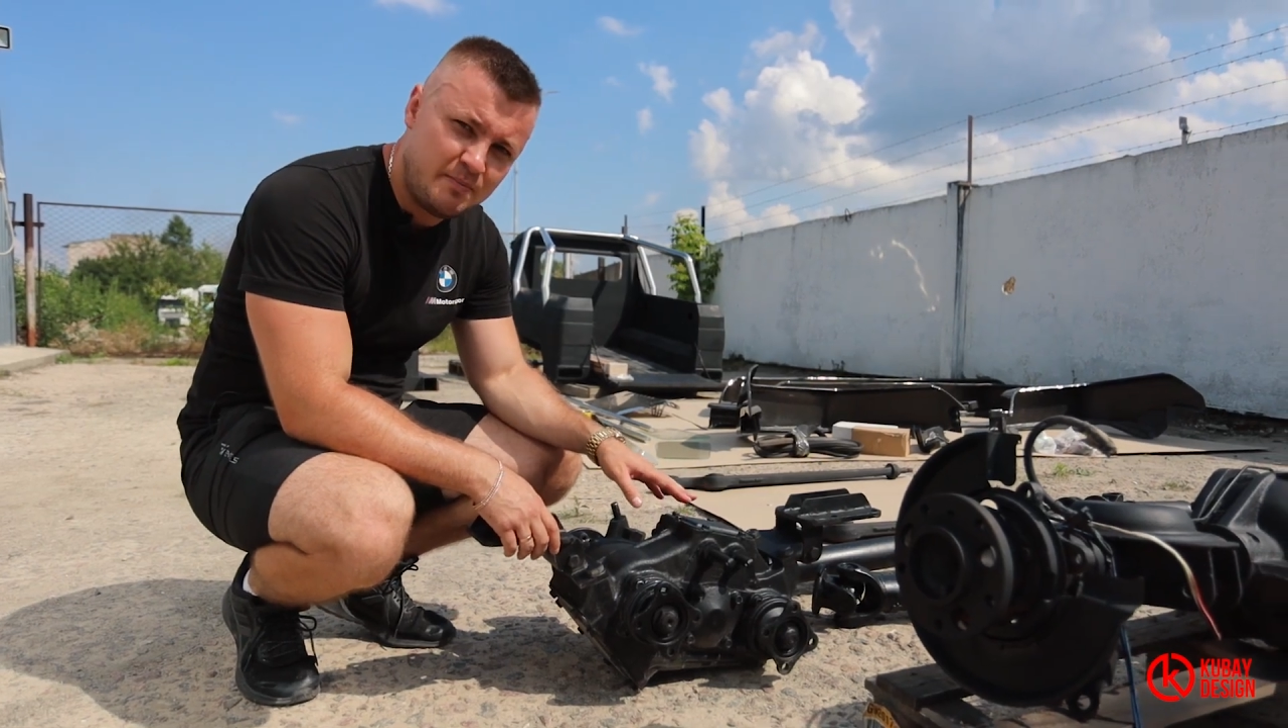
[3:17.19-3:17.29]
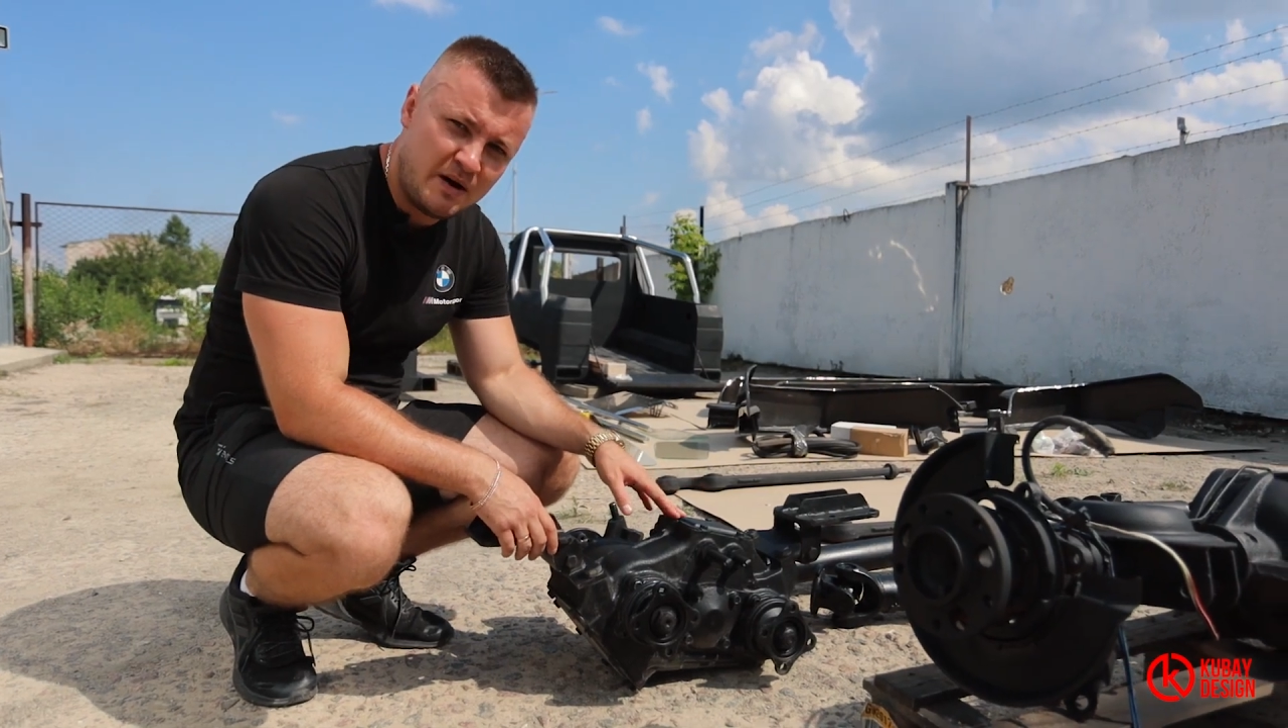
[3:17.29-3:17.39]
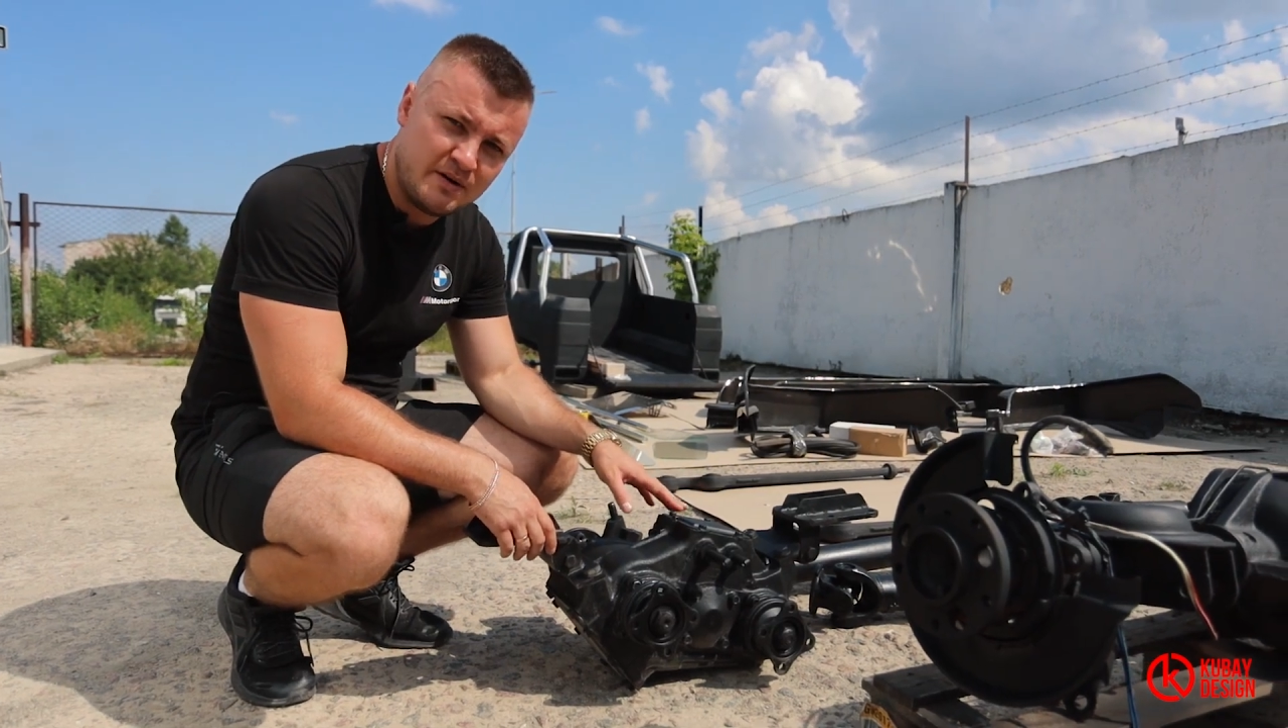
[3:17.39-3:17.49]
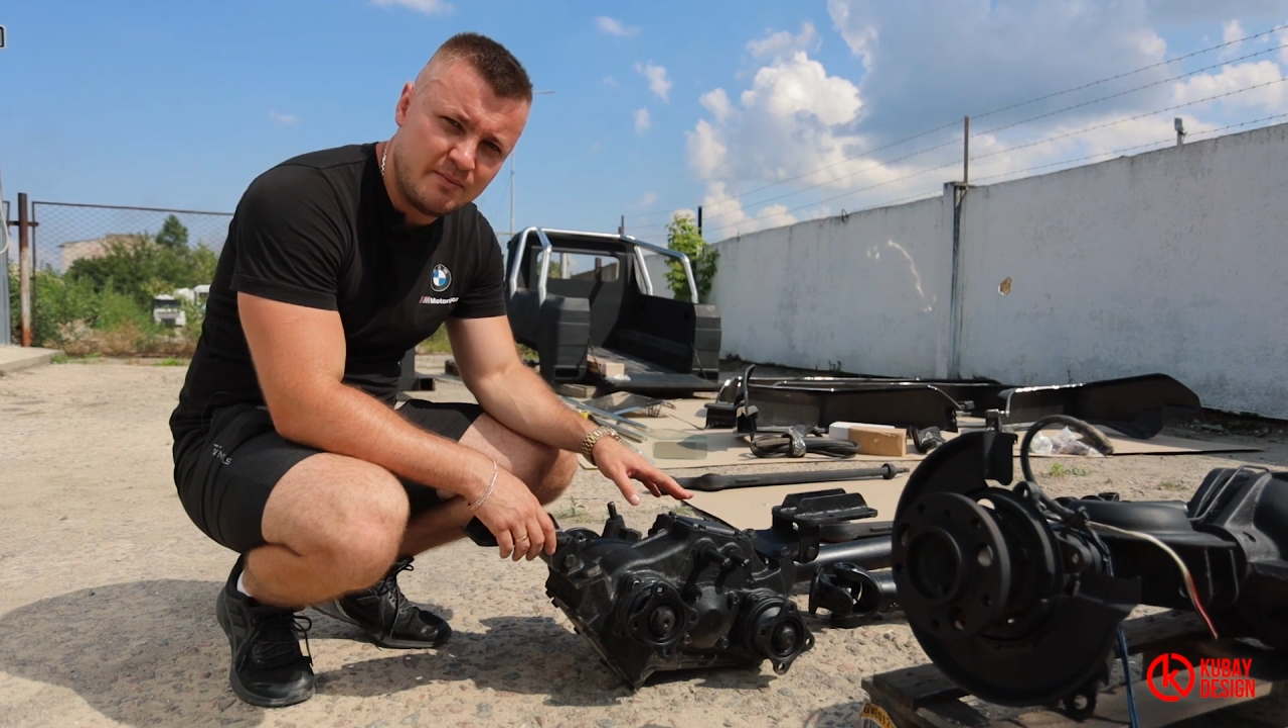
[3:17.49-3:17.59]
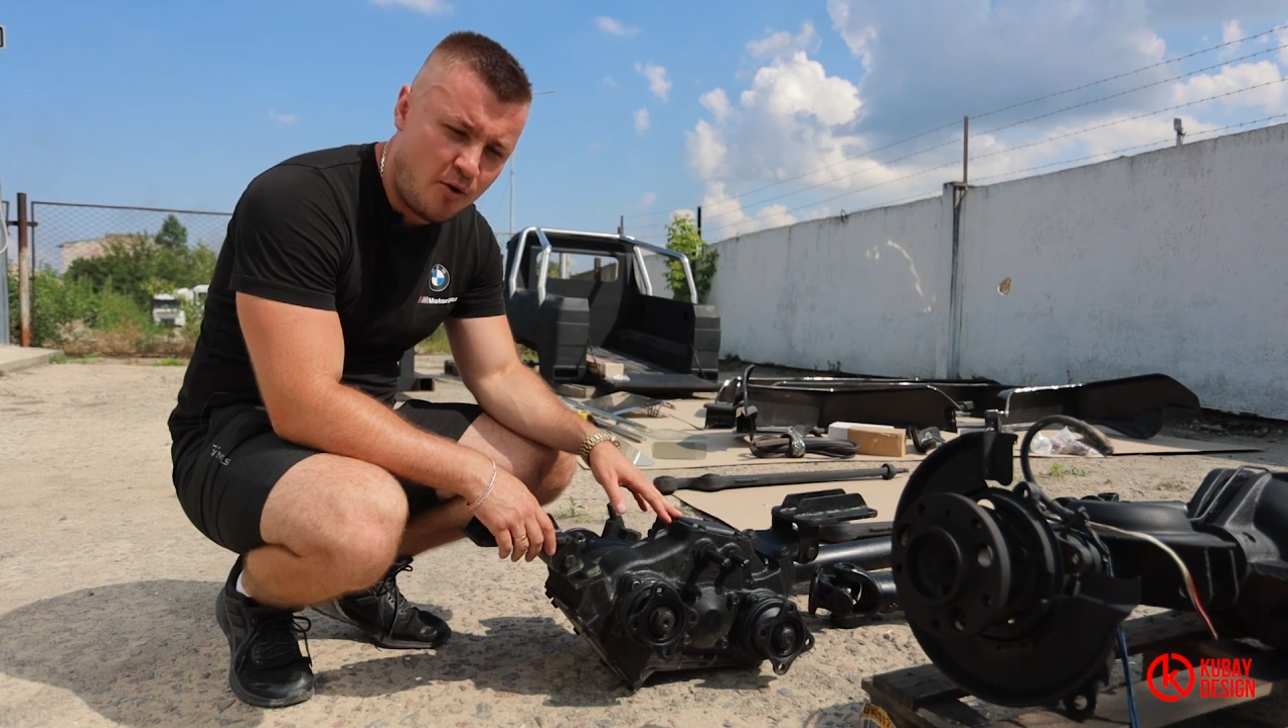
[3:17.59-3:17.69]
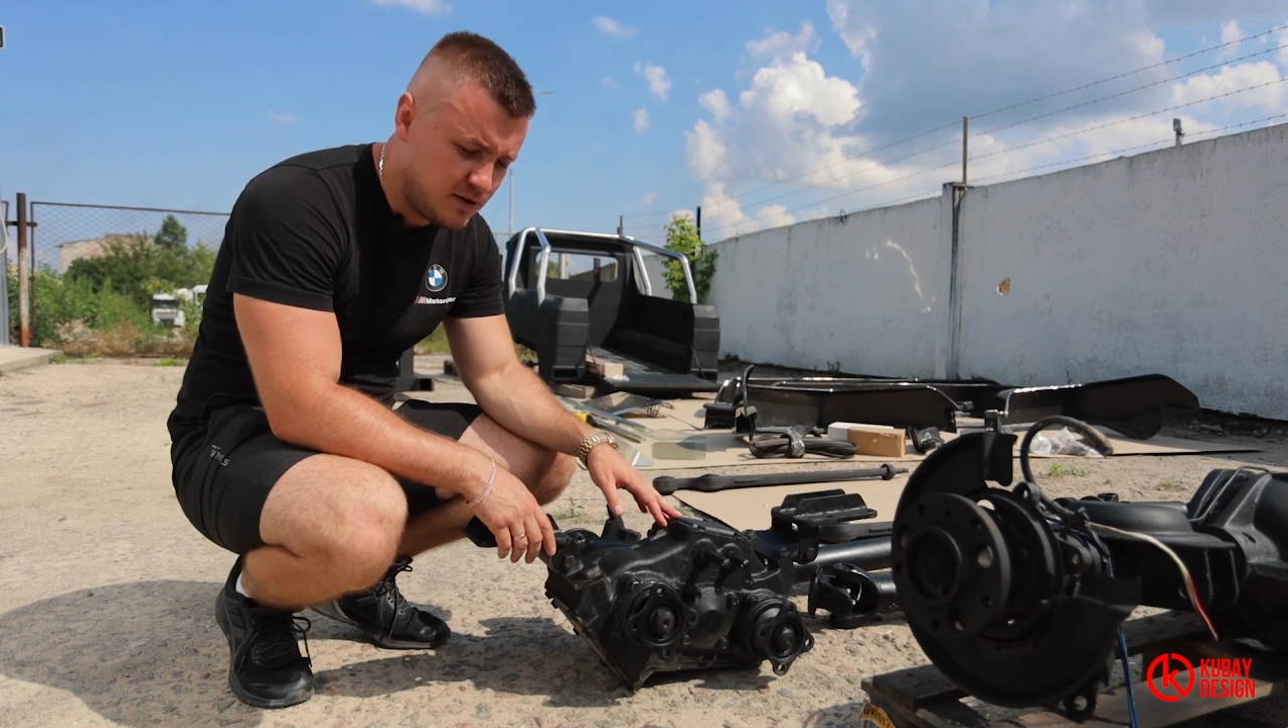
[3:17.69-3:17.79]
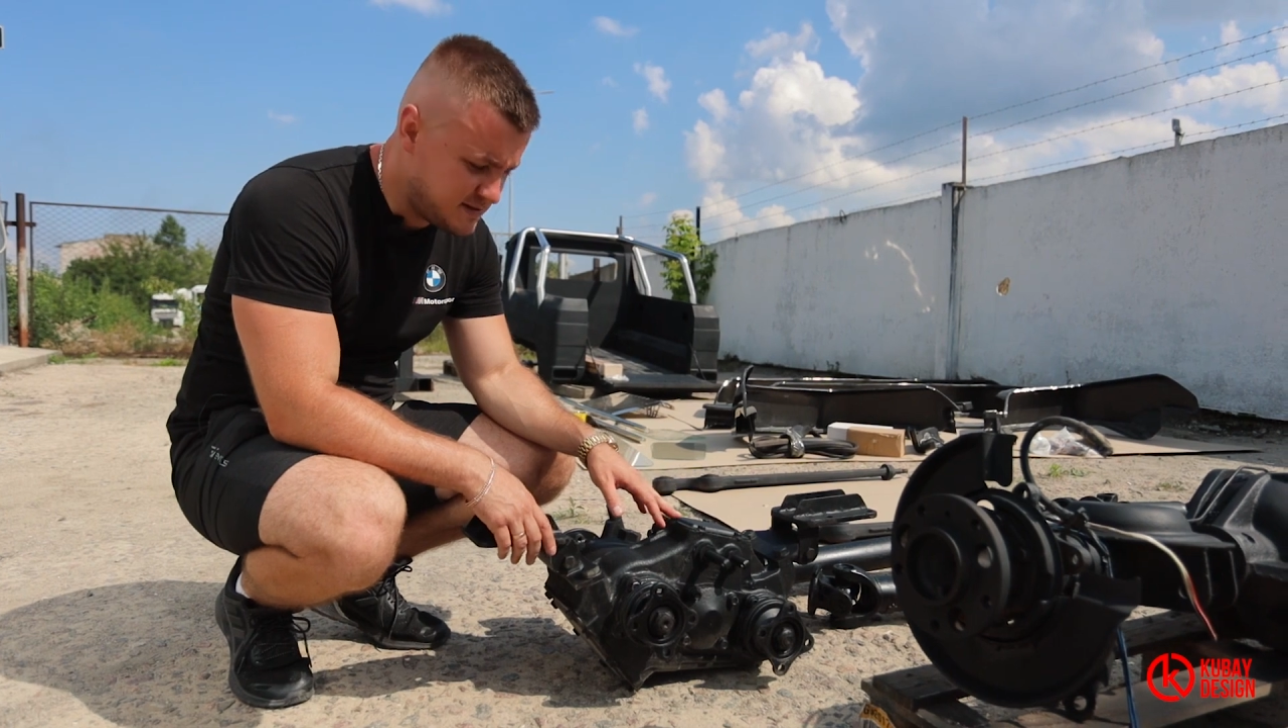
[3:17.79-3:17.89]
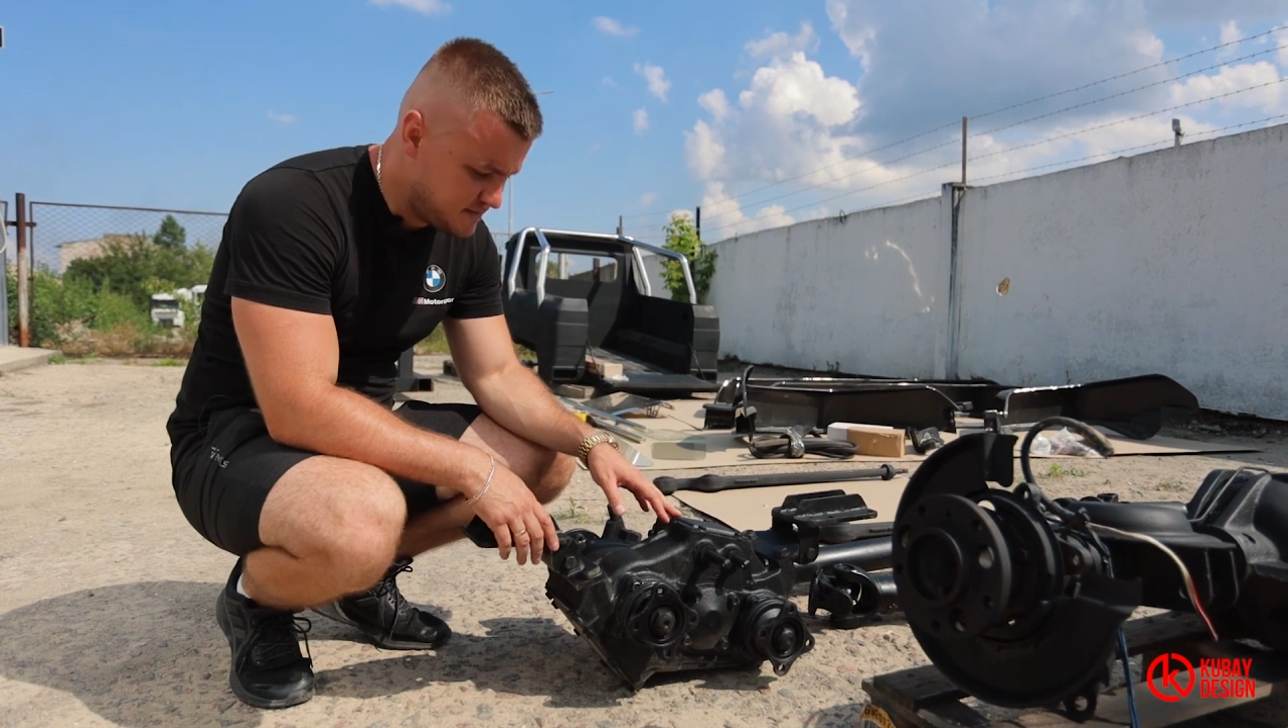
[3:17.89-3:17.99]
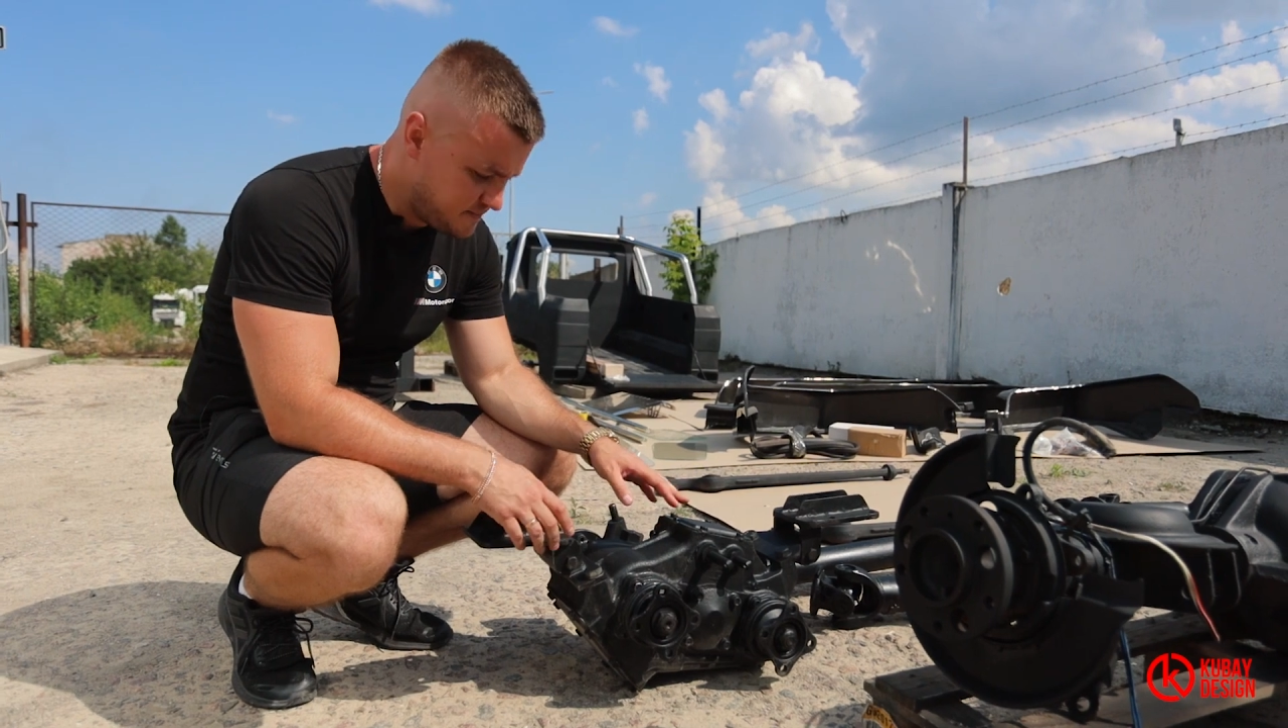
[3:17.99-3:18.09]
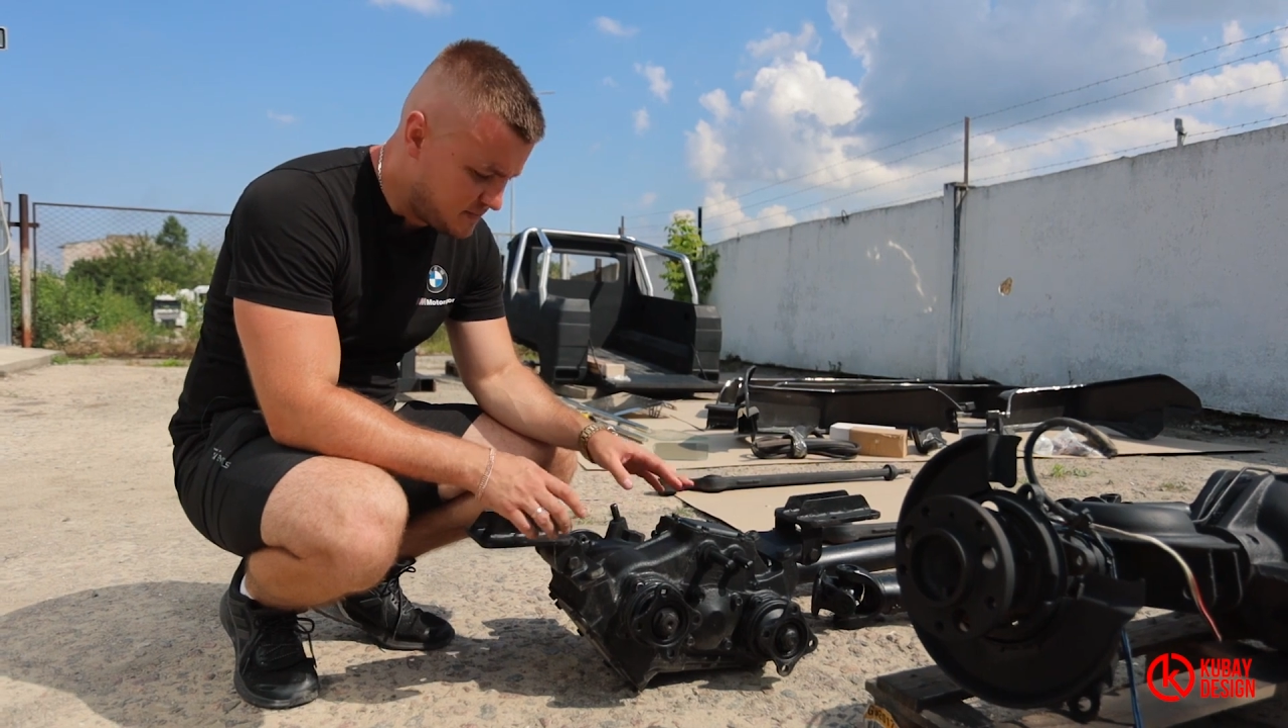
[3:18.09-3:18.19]
power
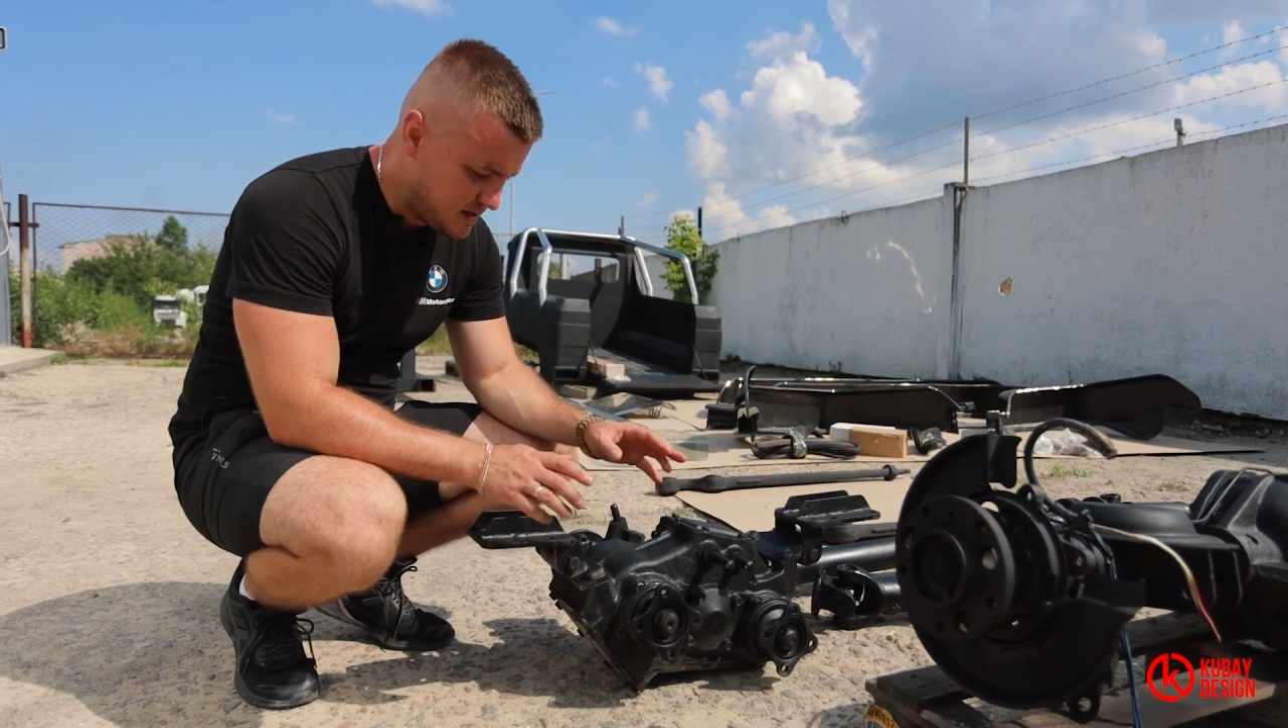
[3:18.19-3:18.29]
box